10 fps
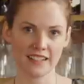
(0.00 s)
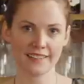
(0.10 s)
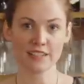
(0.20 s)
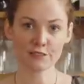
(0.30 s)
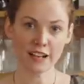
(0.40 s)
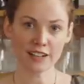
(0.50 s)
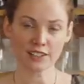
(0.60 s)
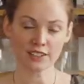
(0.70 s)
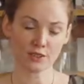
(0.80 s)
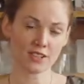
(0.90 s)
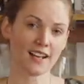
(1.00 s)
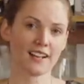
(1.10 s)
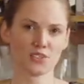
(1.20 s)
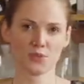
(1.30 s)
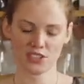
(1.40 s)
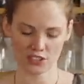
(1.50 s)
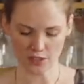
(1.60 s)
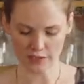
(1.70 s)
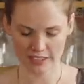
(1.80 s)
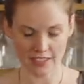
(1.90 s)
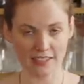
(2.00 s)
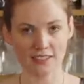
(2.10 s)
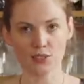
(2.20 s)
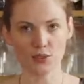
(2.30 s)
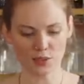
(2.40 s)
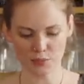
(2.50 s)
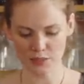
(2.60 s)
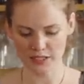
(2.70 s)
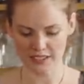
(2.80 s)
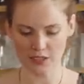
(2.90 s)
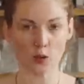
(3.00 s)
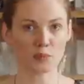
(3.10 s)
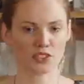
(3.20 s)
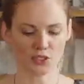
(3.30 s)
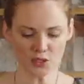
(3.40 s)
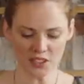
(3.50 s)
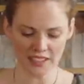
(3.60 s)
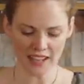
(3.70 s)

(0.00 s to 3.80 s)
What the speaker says: And then final little touch, which is obviously, you know, completely optional,